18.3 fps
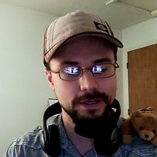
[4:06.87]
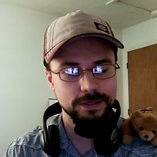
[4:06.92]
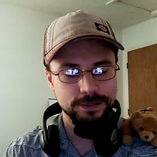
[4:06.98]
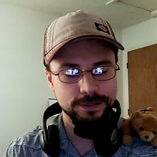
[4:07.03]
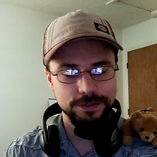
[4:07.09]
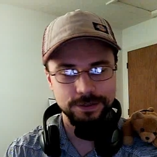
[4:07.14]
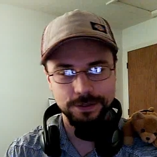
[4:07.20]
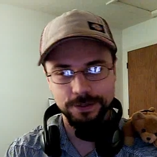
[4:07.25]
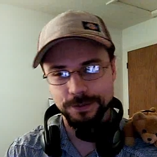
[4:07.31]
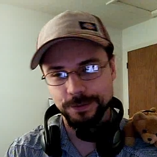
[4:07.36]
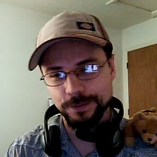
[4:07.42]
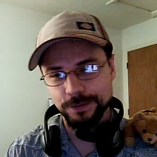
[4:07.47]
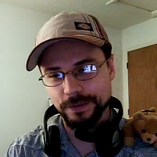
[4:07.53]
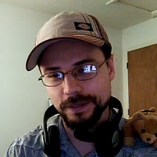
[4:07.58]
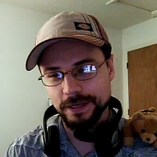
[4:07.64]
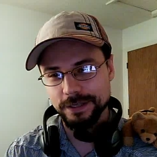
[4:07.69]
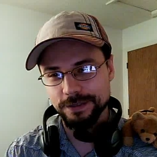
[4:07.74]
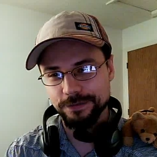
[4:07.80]
So a
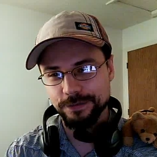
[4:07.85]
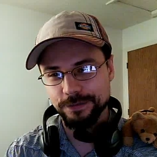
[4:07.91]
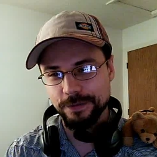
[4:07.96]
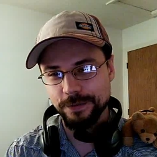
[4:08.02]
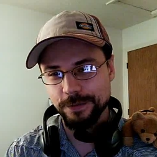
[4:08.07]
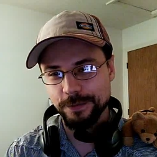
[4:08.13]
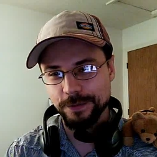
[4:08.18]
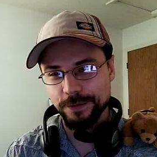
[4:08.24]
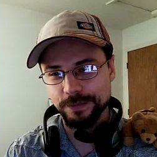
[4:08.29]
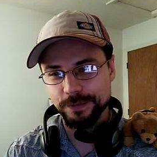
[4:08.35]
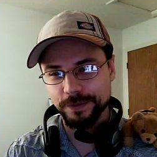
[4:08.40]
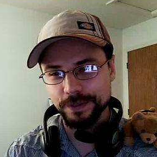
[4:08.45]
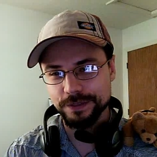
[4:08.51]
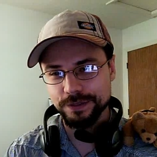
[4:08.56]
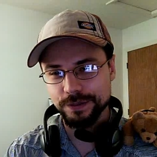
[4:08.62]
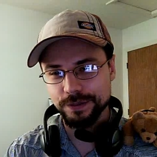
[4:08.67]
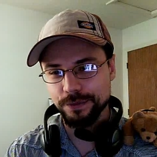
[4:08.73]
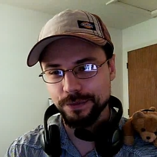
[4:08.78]
lesson for everyone,
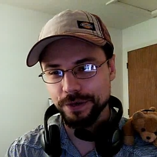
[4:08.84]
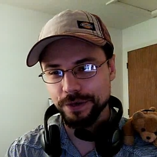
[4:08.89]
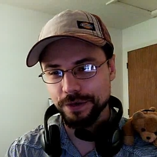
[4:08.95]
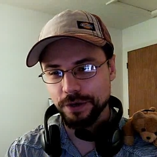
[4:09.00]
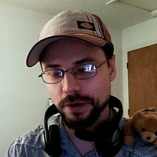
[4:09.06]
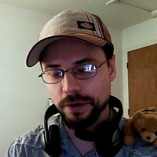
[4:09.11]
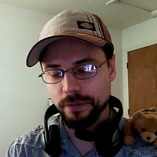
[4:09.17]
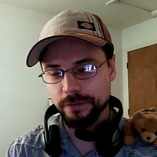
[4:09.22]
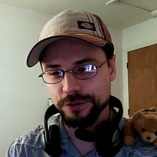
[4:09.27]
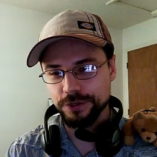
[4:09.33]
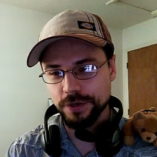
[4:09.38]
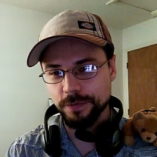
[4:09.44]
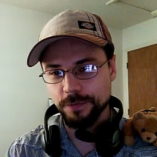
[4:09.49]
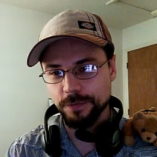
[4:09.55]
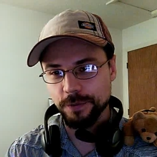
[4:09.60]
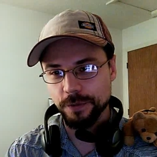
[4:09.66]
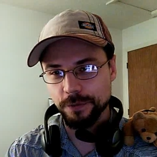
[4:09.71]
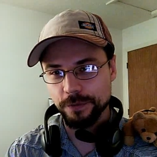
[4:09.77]
please don't bring an armor ship
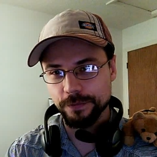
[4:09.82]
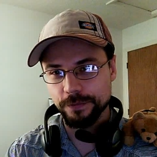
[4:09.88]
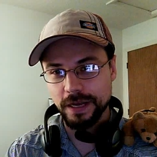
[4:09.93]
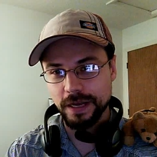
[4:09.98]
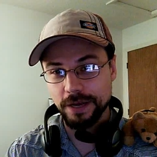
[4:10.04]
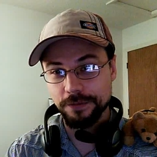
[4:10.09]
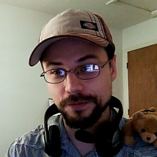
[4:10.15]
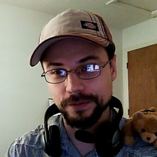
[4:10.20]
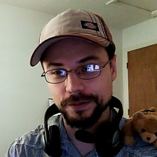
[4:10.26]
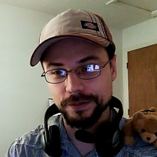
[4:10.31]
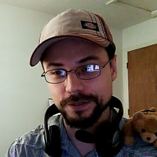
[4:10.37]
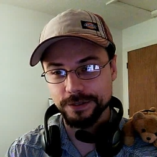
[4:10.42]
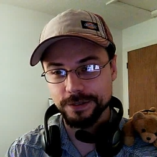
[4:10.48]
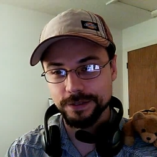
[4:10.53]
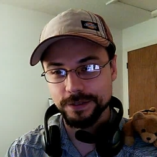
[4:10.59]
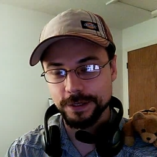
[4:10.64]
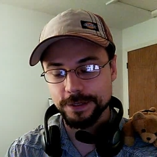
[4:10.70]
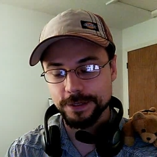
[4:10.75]
when we're flying with
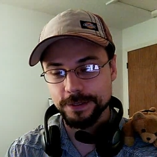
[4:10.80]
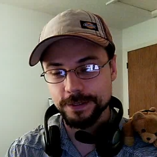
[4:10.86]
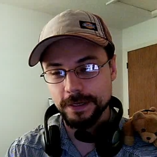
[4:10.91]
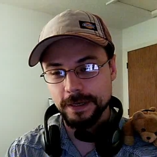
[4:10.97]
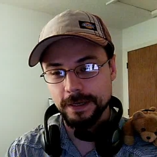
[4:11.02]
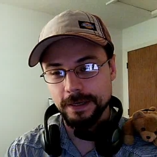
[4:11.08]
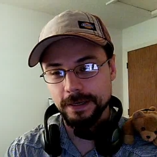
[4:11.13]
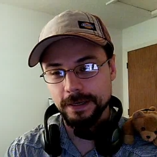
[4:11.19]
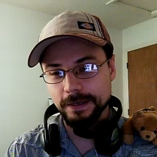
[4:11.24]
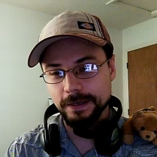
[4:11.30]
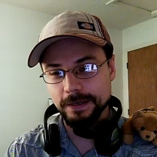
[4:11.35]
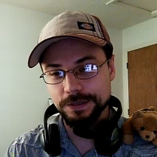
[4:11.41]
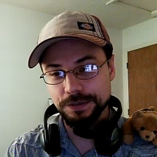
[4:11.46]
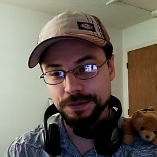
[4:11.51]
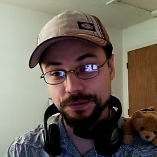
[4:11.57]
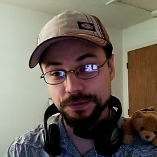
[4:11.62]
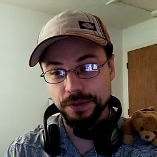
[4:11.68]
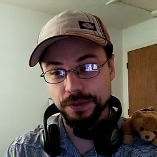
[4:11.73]
logistics.
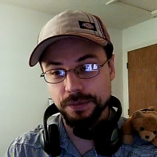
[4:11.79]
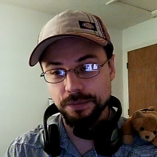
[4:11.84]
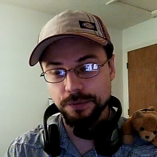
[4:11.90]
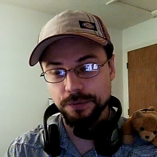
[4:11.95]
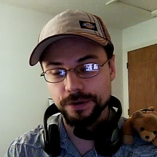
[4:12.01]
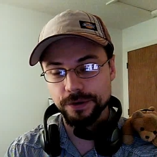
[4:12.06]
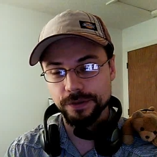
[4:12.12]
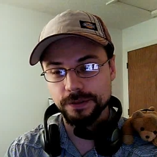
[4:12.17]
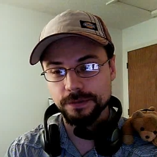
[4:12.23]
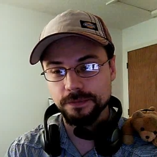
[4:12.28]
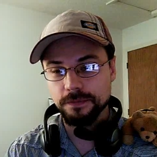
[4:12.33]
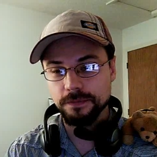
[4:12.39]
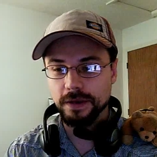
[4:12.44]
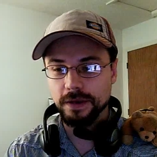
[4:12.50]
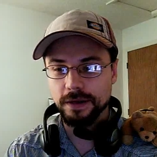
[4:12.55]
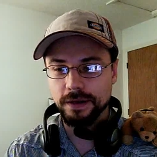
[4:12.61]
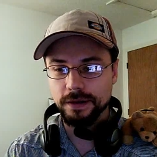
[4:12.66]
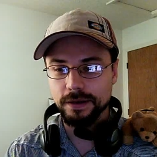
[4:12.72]
It's really important.
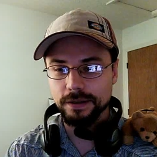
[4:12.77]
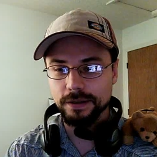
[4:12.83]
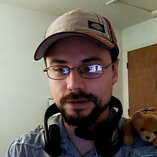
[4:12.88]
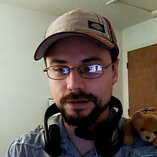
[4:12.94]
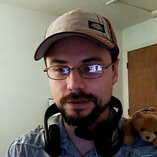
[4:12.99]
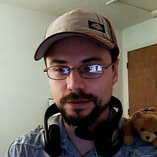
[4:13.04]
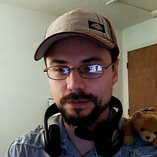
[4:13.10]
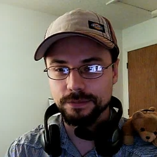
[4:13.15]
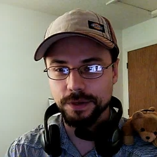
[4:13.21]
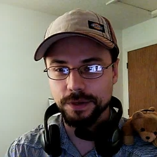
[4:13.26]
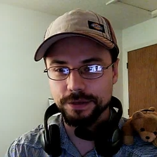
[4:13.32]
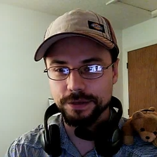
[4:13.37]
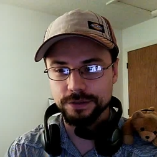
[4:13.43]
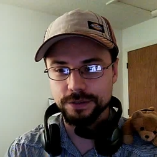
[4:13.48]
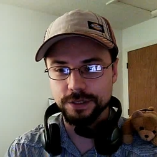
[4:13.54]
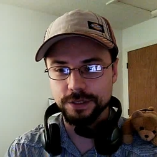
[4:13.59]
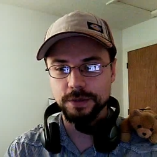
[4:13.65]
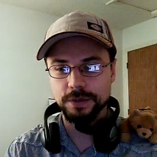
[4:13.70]
Uh, it's because
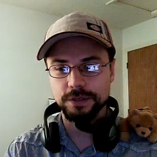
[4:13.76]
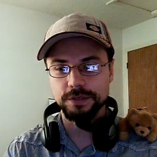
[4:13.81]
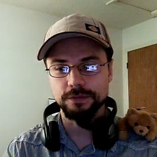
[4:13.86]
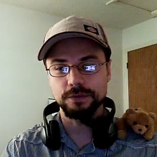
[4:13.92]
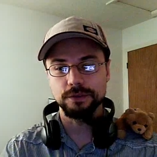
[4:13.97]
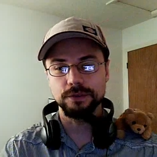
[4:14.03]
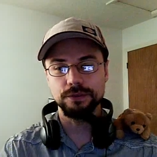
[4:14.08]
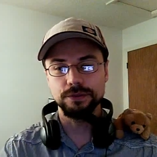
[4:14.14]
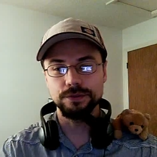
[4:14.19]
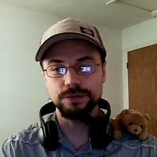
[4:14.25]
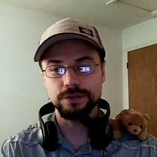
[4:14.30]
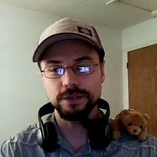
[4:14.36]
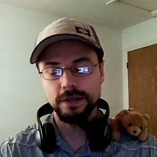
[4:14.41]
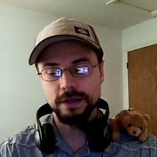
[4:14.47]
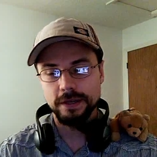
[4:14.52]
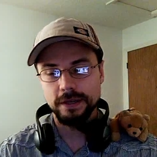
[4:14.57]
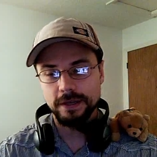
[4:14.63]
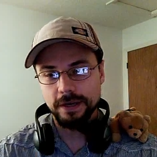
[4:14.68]
it's expensive to lose
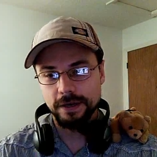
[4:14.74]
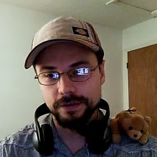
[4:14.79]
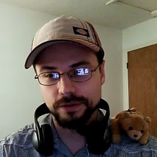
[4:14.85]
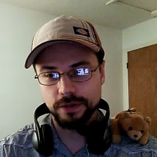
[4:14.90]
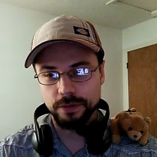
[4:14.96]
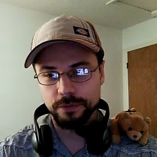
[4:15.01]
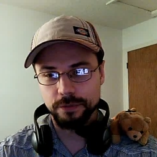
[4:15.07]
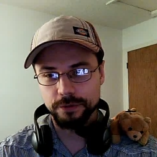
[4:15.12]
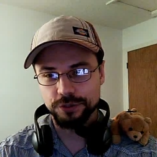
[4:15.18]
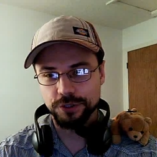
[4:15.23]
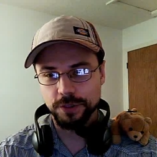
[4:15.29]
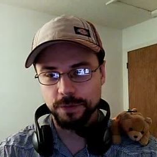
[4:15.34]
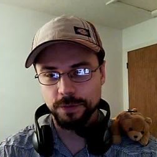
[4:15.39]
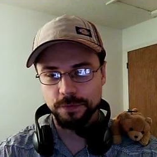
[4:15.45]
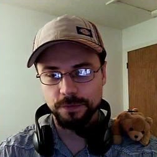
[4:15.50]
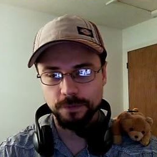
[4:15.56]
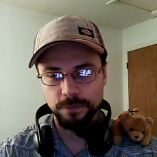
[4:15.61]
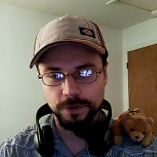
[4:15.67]
an armor ship
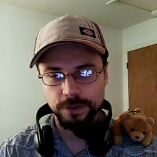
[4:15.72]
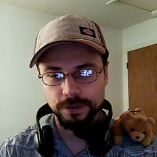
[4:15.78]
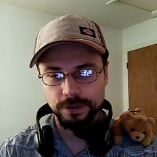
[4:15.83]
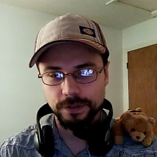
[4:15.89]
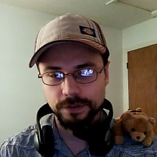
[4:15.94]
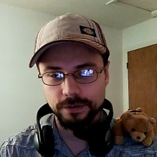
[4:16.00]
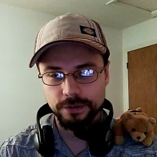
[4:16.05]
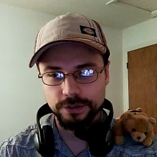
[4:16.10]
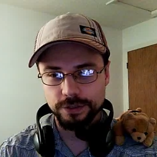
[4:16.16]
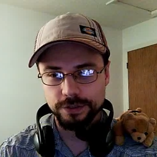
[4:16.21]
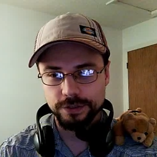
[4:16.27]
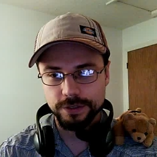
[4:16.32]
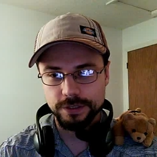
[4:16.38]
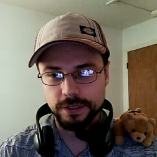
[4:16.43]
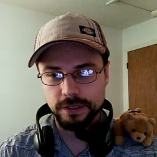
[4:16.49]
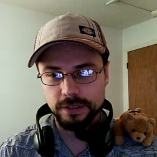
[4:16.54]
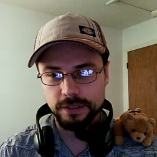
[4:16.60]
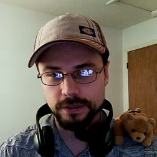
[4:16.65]
when logistics
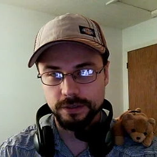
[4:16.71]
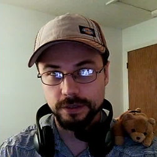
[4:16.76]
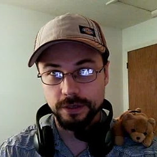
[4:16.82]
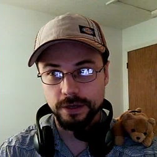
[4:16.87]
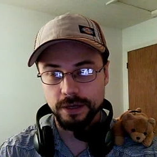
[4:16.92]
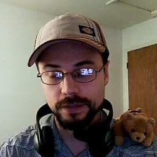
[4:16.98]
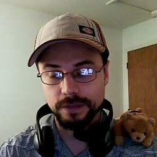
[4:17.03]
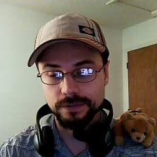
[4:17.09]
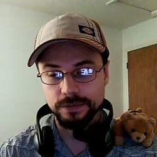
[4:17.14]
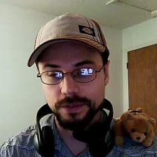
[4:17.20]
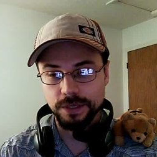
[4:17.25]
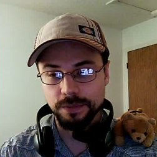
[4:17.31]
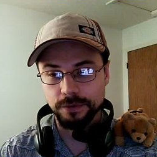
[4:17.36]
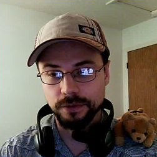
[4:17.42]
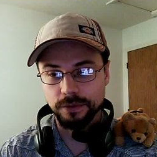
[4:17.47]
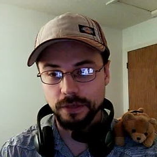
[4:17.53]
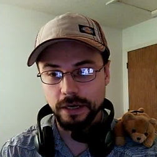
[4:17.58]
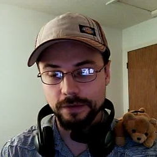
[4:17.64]
can, cannot keep
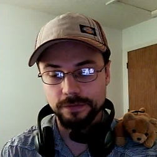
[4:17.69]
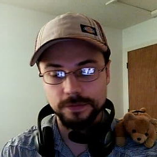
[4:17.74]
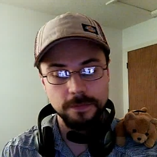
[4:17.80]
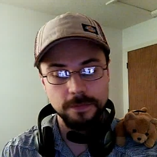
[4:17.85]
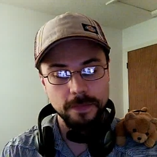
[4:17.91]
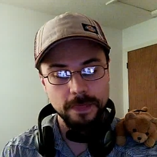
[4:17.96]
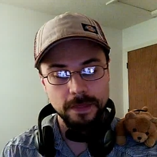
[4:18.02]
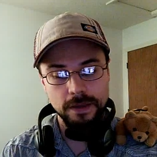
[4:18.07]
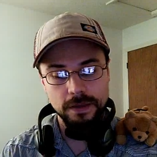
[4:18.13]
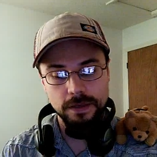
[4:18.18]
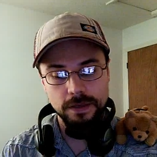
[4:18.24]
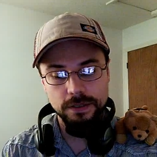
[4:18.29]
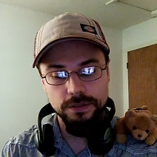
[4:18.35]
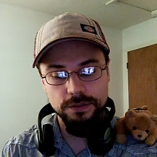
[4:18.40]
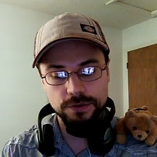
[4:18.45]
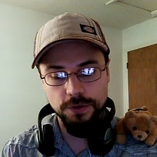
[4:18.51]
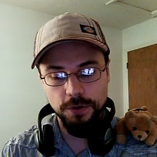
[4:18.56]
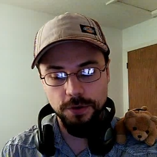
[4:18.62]
it alive.
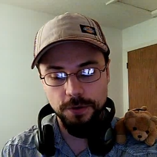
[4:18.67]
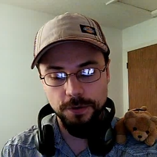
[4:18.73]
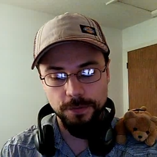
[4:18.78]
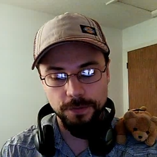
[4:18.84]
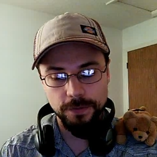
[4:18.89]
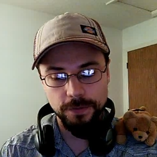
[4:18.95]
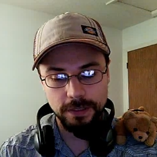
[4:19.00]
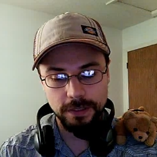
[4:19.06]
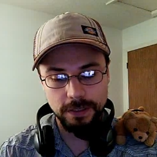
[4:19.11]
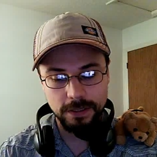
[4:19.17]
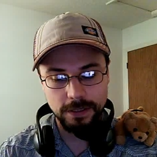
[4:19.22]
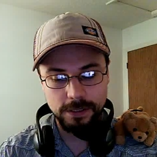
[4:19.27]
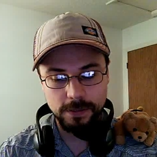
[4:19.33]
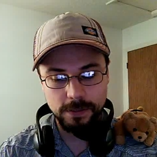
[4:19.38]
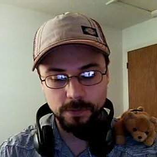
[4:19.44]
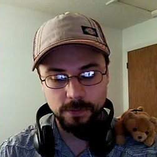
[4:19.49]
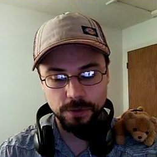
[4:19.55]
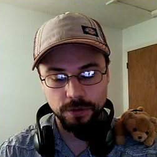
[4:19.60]
So
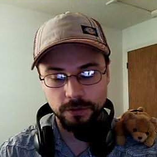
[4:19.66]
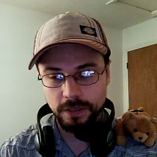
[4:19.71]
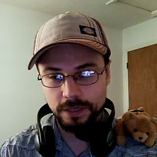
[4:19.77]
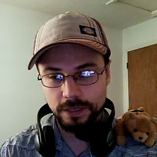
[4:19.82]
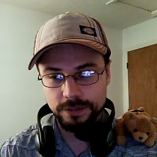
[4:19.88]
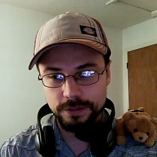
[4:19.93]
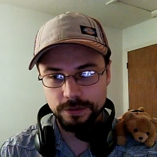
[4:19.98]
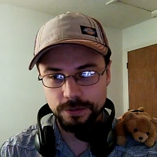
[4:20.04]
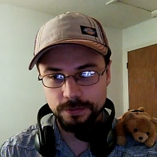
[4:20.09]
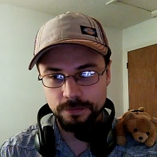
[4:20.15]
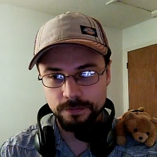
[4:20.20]
um, good lessons.